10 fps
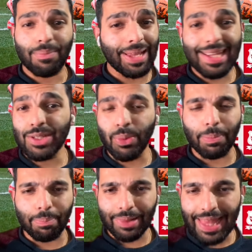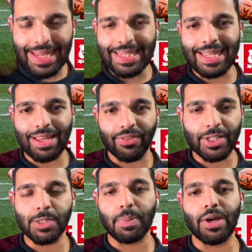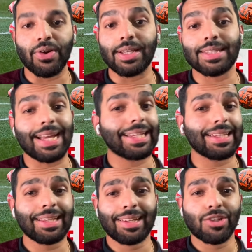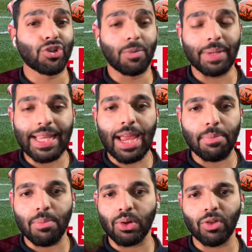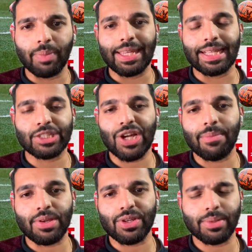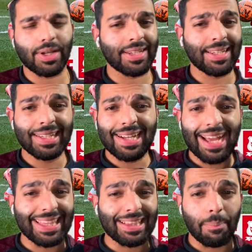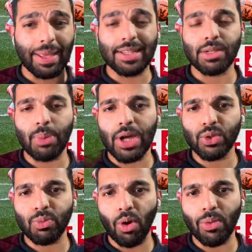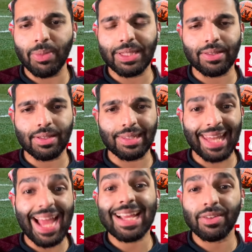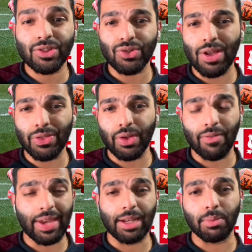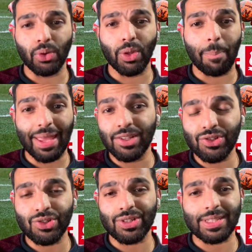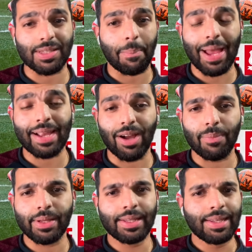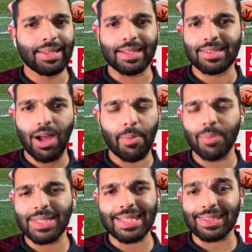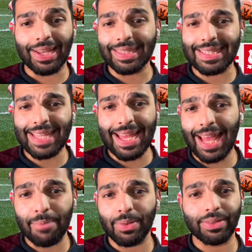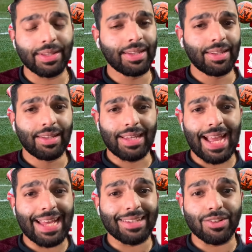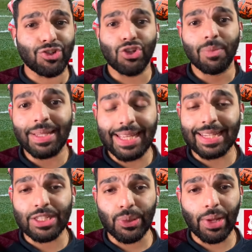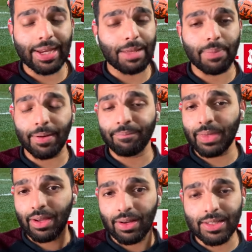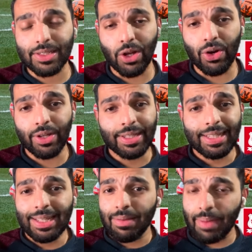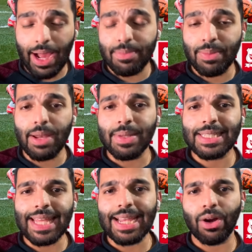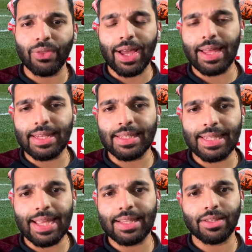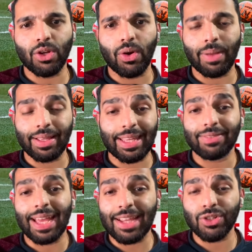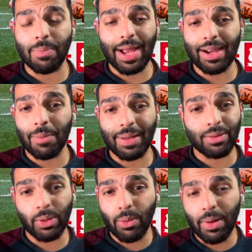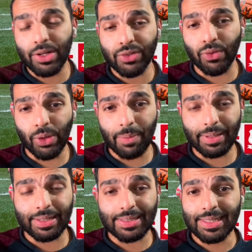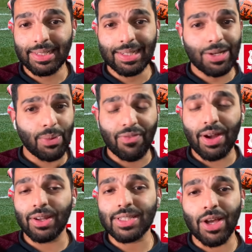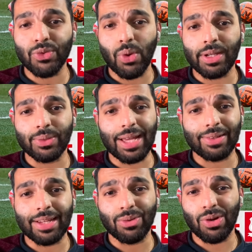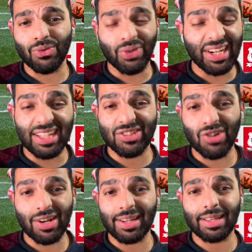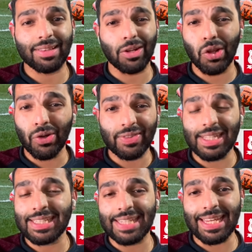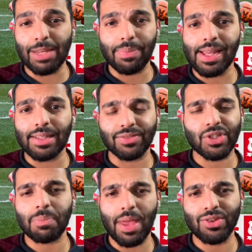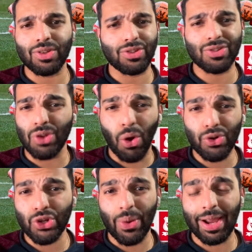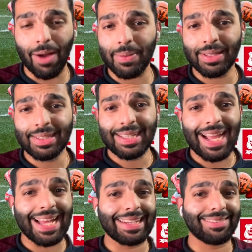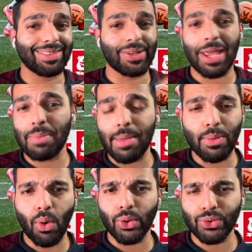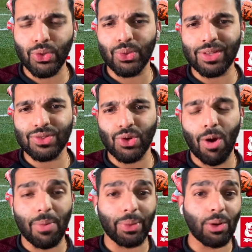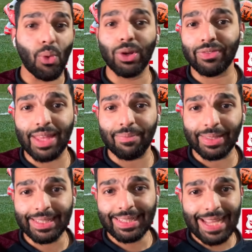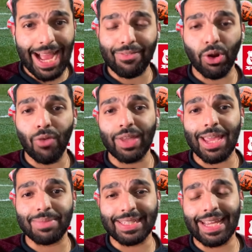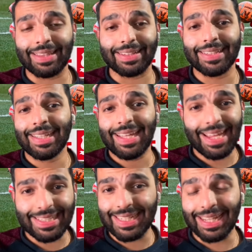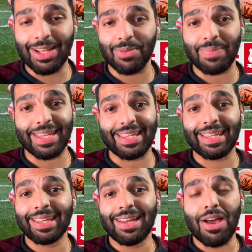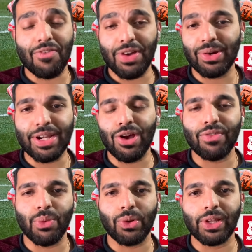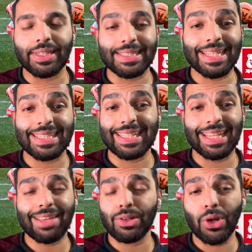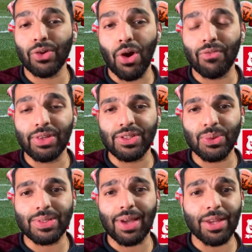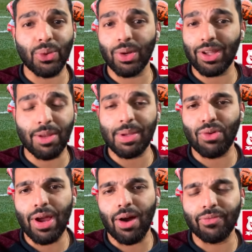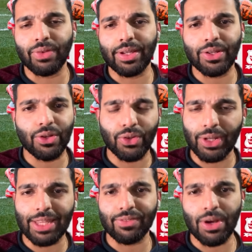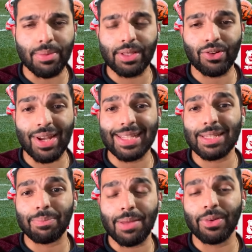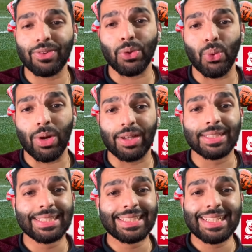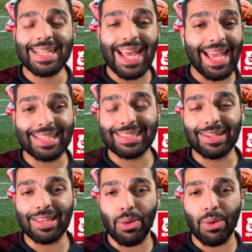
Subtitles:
Players with plenty of experience and should be capable of beating a championship side. I think the biggest surprise was probably the lack of strength available on the bench just as a backup, because cup upsets like this can happen and shouldn't be taken too lightly. But Arne Slot perhaps made a mistake on that end today to not give that extra backup, and we were punished for it because we find ourselves 1-0 down later on, really struggling. A lot of these senior players I've just mentioned just not showing up, and okay, maybe one or two doesn't show up, but when all of them have an off game together, it's going to be a very nervy one like this, and it's going to give a lot of confidence to a side who are going to be right up for it. You know, you've got to give credit to Plymouth, who were excellent.